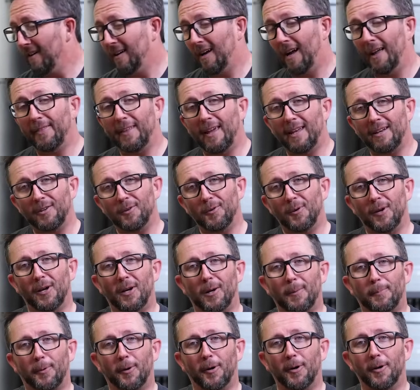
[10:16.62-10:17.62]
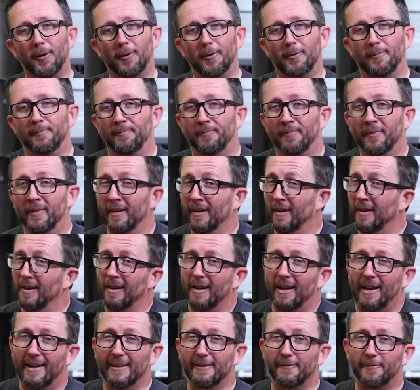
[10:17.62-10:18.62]
on that new hitter, Pearl.
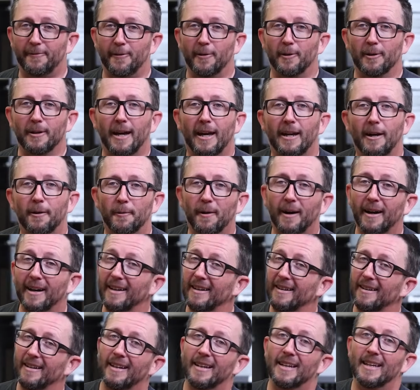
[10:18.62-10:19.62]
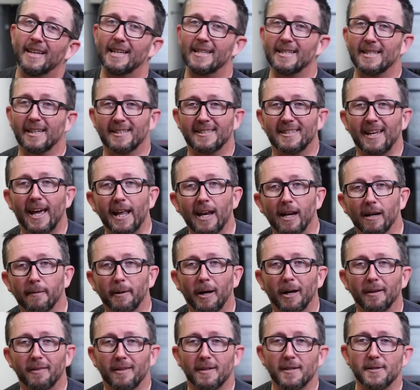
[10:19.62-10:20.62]
I think Phil got it right. He's excited
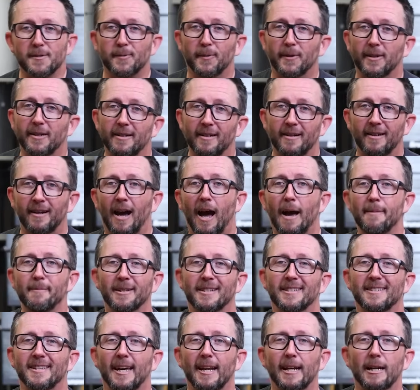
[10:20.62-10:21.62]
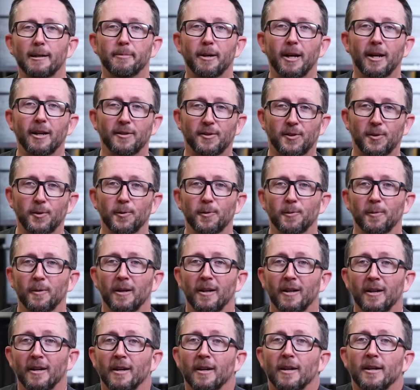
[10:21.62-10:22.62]
about this one. I'm excited about it too.
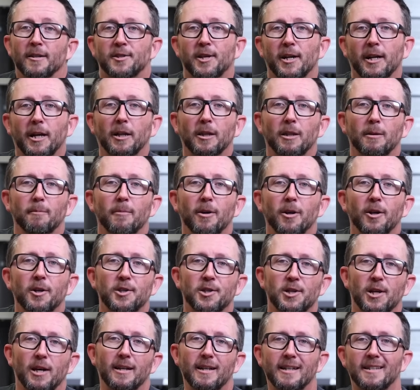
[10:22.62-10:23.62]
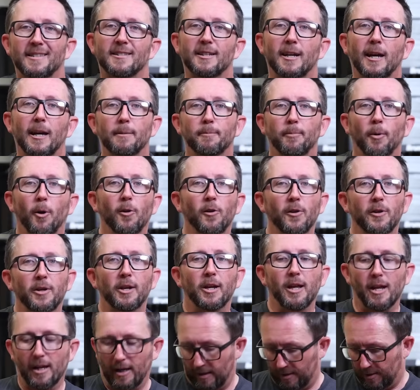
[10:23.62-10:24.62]
Check out the merch on Inside Bowling.
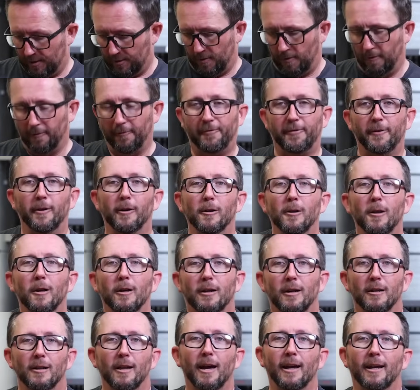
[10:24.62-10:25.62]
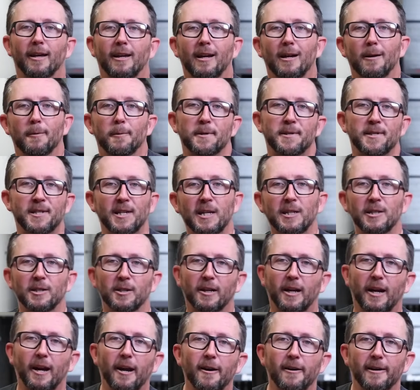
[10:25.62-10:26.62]
You can get your own Phil look-alike here with Senior
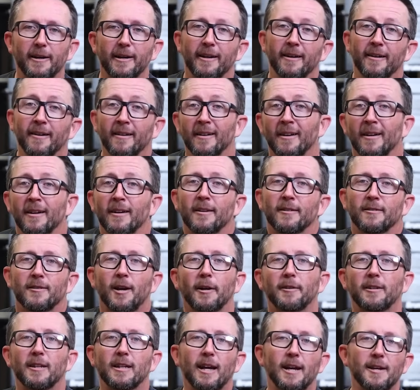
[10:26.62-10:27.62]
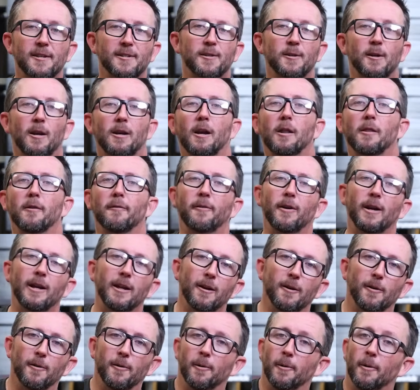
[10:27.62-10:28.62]
Carry. Talk to you guys soon in another
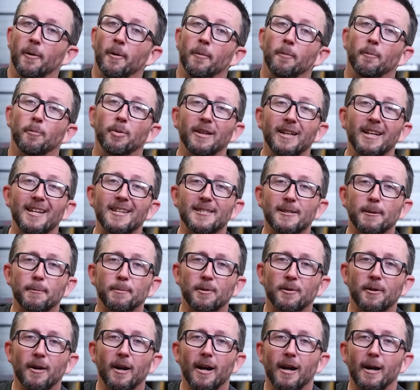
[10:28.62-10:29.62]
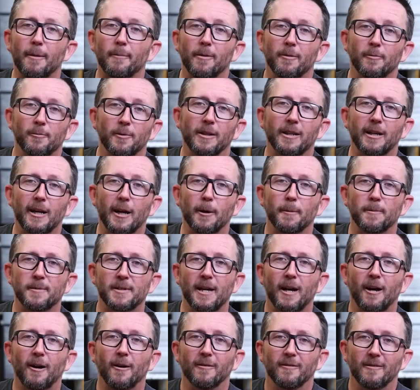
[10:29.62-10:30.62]
video. Please subscribe, it really helps
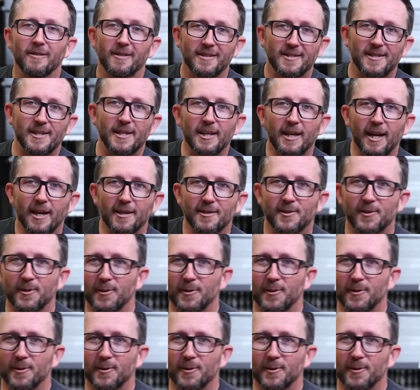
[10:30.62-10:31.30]
out. See you guys